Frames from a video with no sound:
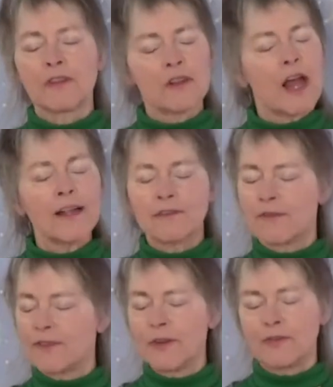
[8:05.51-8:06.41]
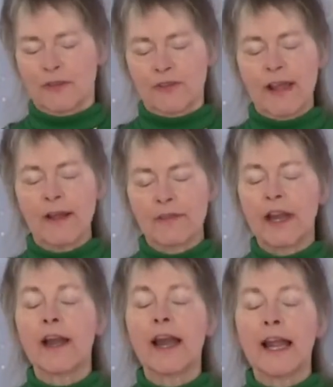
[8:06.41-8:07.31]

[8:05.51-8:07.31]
lots of futures out there,